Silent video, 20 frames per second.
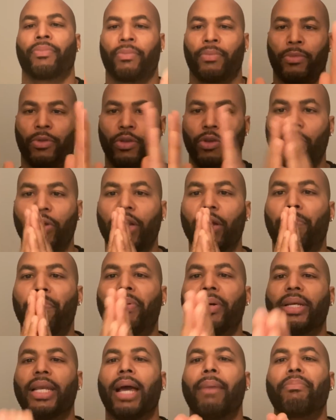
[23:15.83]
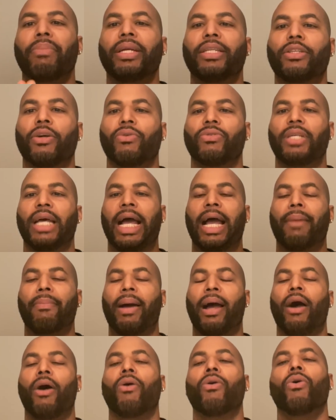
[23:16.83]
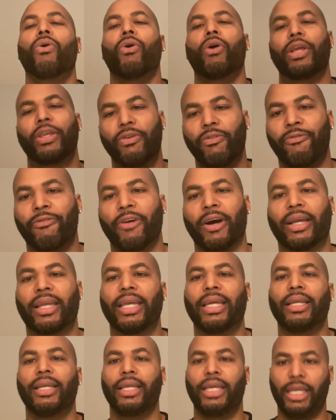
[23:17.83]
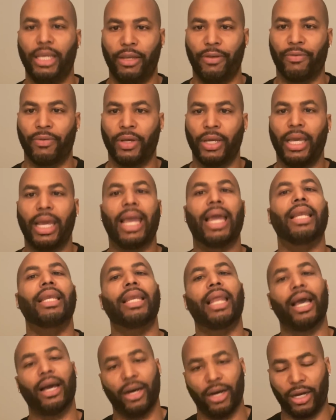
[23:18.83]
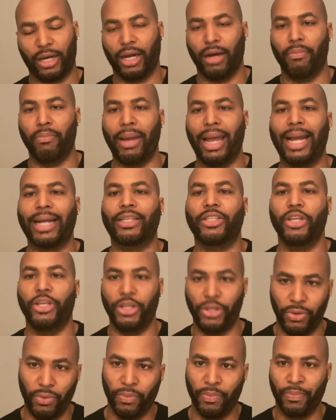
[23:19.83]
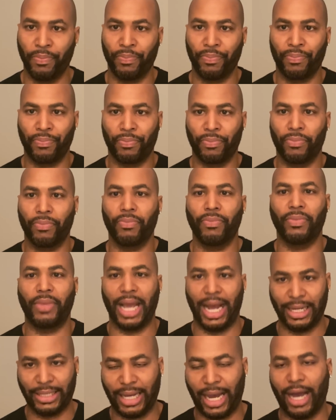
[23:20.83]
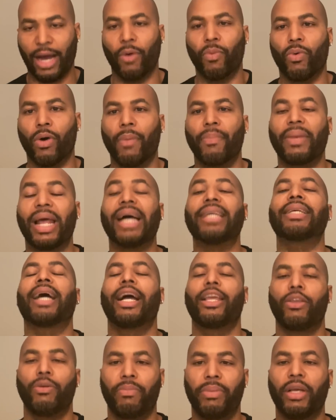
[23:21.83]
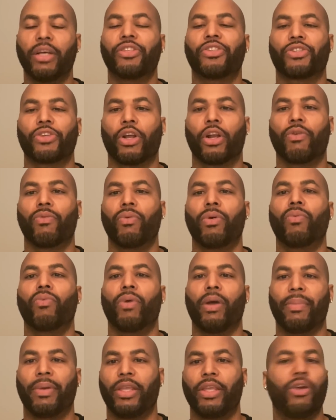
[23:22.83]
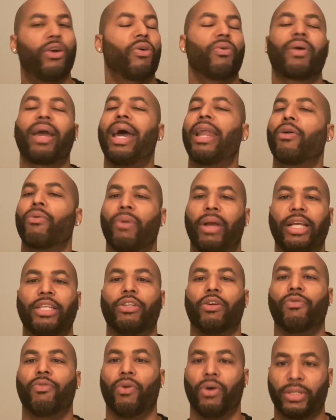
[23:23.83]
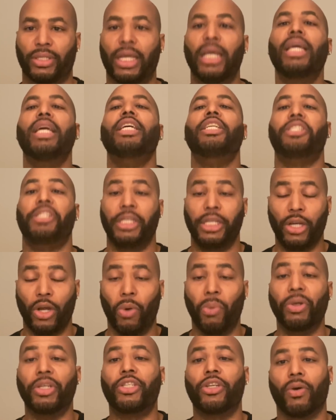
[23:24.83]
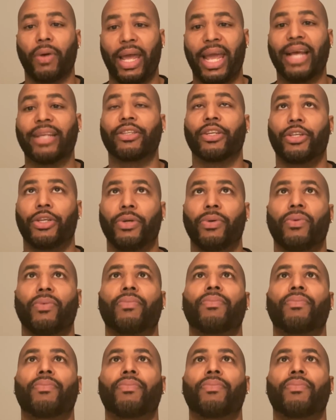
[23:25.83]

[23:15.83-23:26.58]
you either put that bitch on timeout or you fucking leave and let her come back to you. That's how you be assertive with women. You don't gotta raise your voice. She know what your ass will do.